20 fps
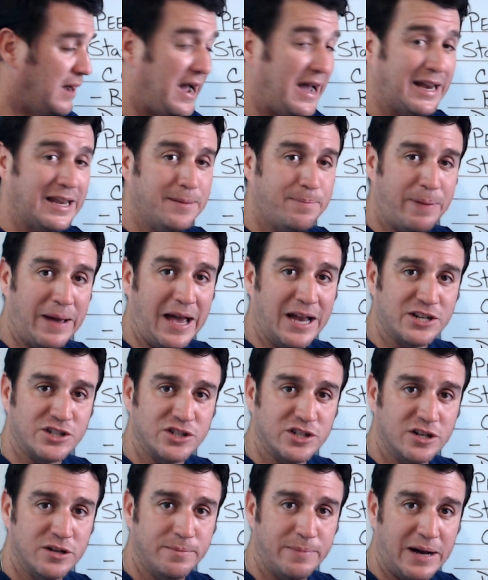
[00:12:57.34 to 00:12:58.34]
I'm highly
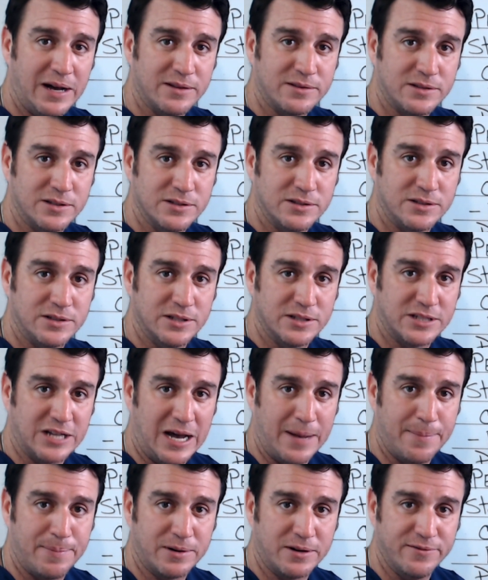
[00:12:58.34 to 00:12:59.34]
passionate about the, the
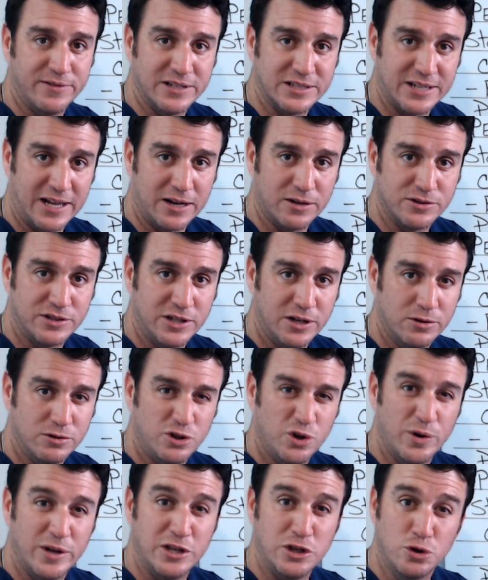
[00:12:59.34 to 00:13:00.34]
topic of end tidal
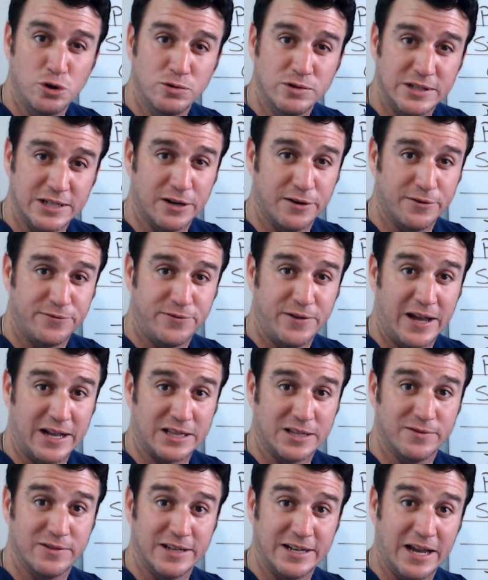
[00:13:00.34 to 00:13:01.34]
CO2 and using it
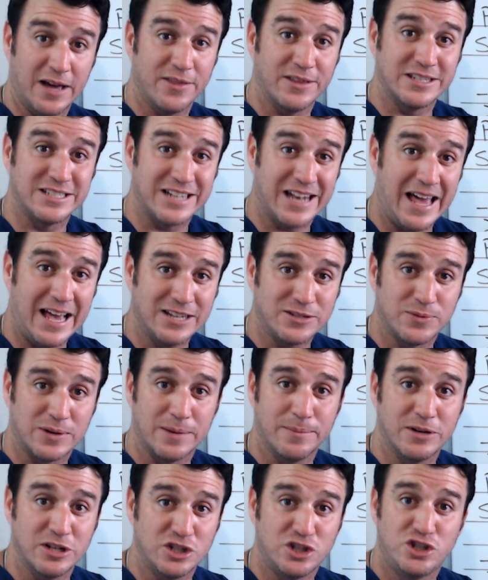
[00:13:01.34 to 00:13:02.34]
effectively. Now, this
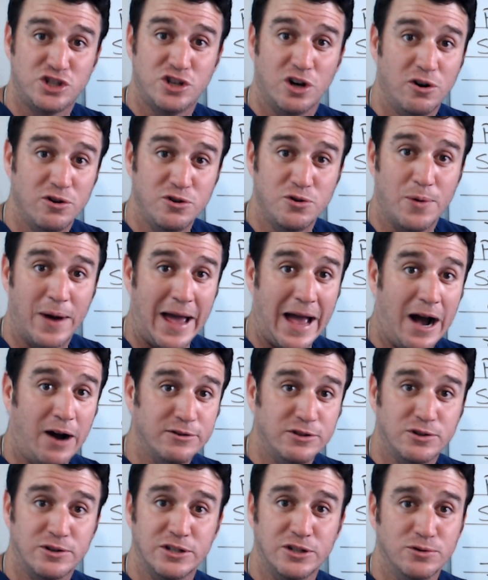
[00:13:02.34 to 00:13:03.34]
last one, I'm going to show you
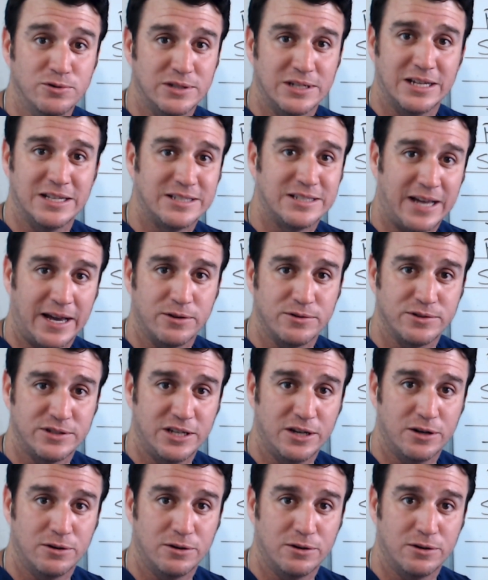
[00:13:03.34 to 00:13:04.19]
how you can use an end tidal